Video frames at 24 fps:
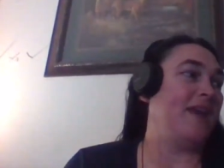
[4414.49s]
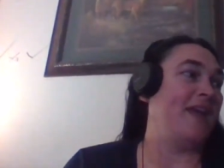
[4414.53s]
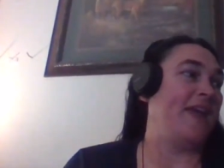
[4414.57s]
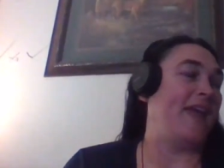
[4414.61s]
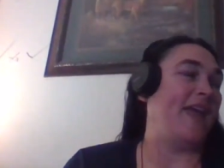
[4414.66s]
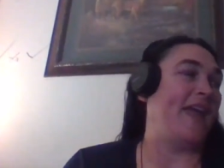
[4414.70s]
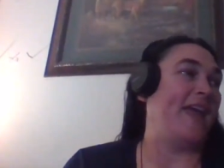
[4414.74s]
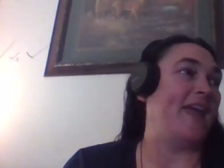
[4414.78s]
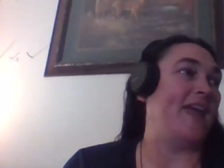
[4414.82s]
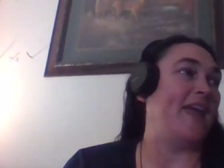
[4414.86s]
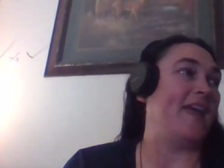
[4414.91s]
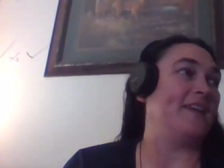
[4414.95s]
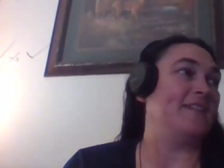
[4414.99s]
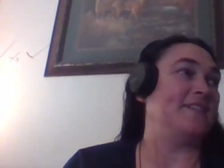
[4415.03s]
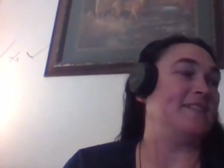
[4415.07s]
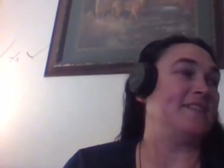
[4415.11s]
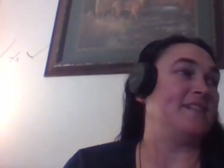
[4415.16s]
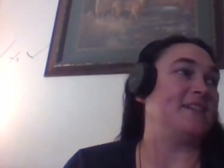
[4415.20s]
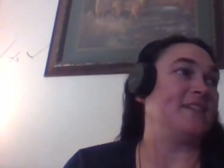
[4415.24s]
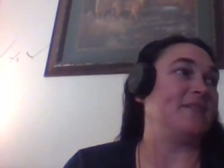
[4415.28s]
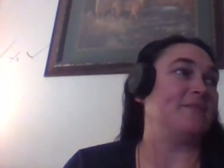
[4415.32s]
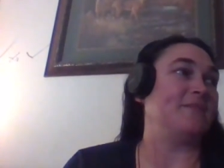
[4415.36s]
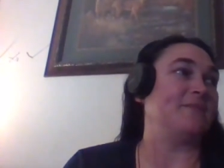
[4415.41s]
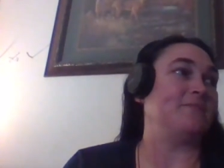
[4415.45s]

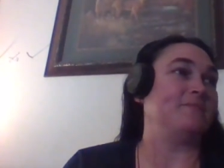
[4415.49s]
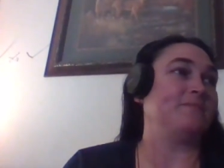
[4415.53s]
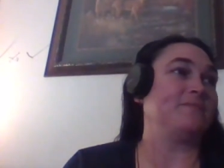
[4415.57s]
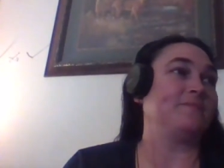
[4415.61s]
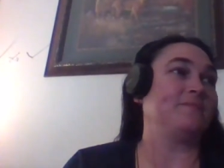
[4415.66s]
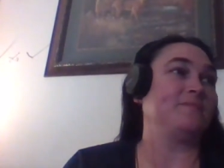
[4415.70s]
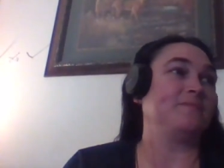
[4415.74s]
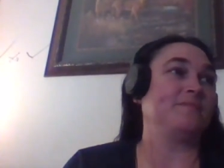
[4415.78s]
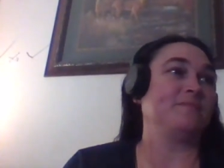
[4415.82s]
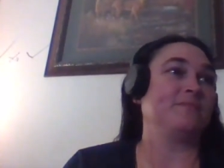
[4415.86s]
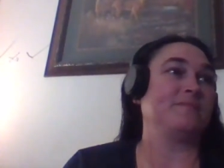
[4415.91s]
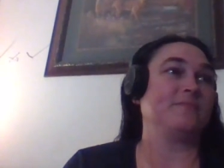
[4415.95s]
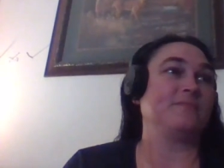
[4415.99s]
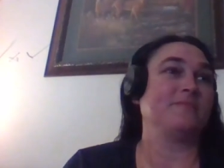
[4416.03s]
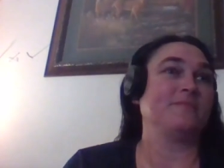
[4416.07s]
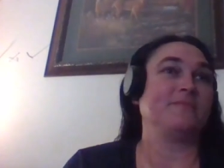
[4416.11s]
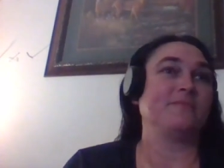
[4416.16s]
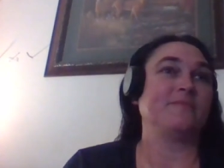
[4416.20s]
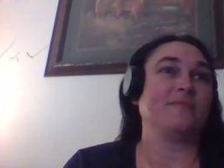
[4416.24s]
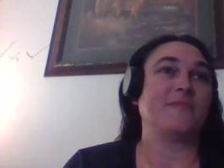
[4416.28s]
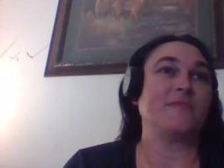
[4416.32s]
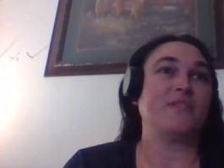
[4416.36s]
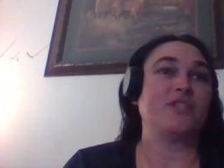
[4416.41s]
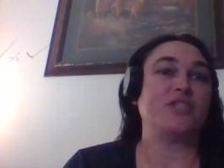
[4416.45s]
And
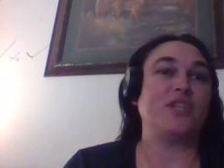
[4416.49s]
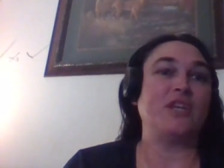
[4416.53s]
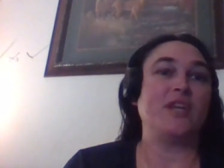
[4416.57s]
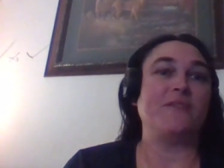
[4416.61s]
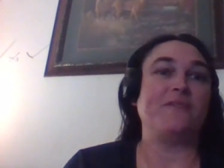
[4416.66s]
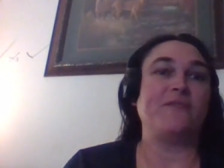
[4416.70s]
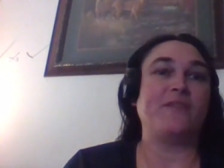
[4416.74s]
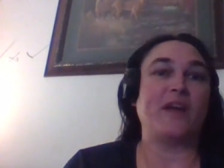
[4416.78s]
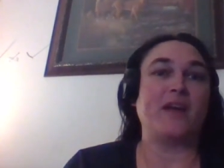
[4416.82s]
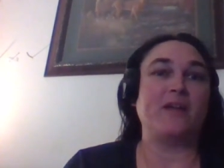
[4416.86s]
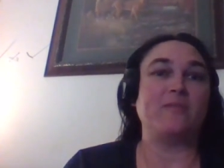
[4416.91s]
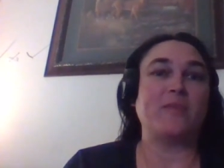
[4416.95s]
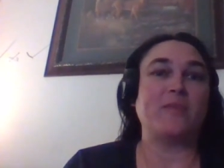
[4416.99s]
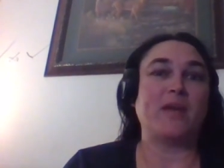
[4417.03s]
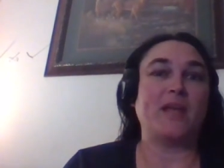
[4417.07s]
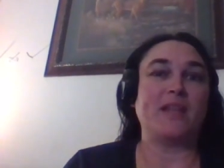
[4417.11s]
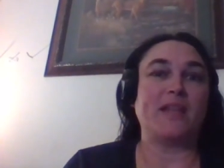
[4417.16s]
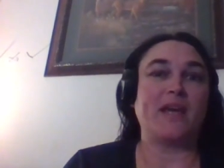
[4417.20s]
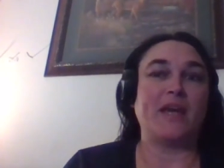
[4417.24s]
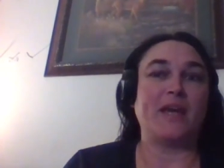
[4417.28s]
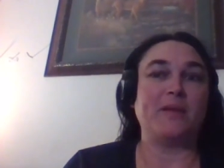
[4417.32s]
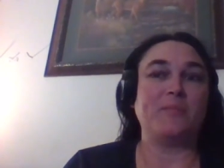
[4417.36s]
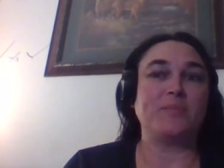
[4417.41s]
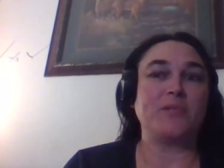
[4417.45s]
she found my
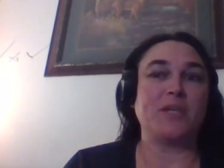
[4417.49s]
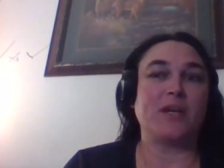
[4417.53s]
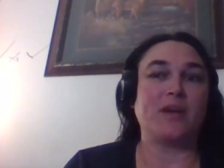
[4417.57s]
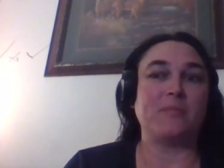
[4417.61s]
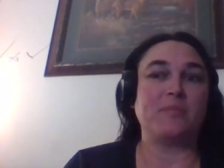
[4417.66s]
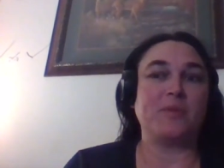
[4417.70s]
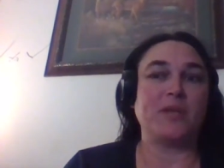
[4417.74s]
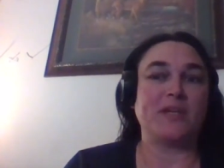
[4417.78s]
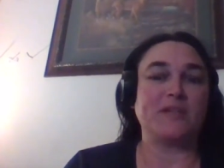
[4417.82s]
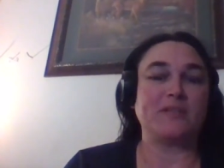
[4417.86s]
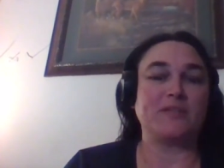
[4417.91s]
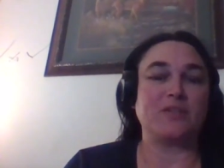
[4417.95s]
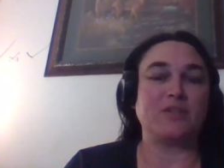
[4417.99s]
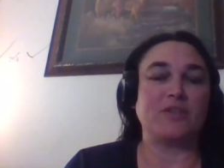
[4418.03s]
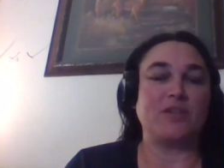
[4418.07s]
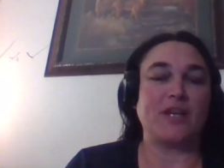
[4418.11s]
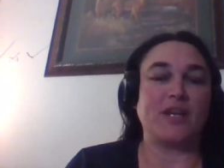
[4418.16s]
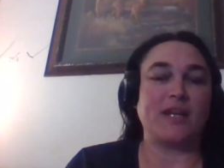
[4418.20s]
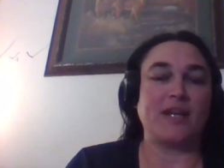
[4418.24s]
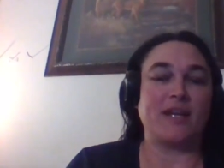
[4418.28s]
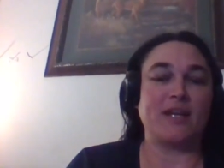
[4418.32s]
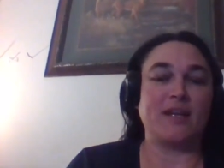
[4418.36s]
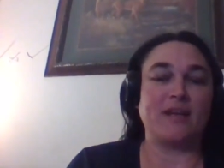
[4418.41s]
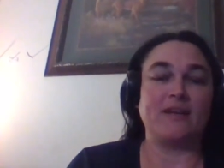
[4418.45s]
laptop
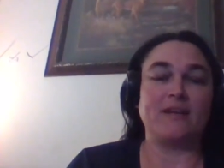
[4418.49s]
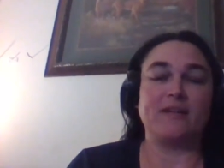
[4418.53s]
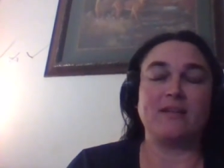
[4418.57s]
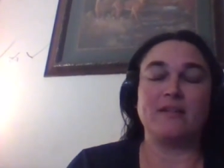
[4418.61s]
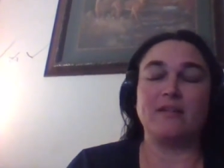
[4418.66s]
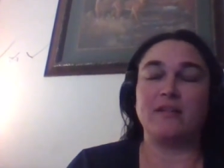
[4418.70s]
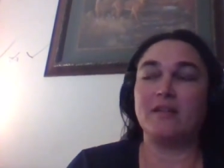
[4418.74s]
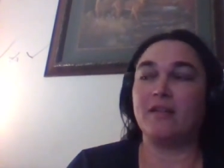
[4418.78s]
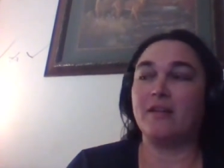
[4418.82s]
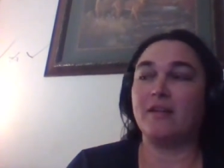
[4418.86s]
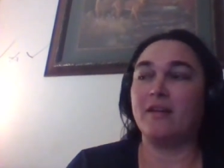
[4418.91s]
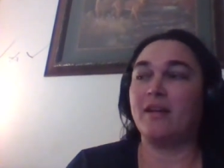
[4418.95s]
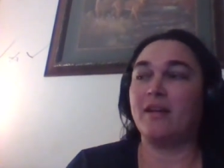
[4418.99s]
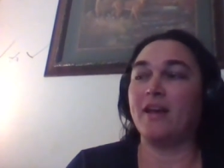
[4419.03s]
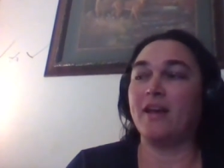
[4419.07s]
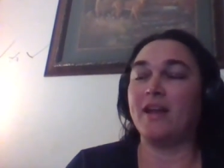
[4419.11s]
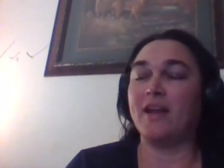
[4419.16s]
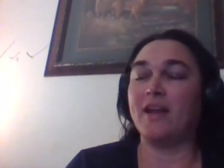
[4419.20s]
yesterday, and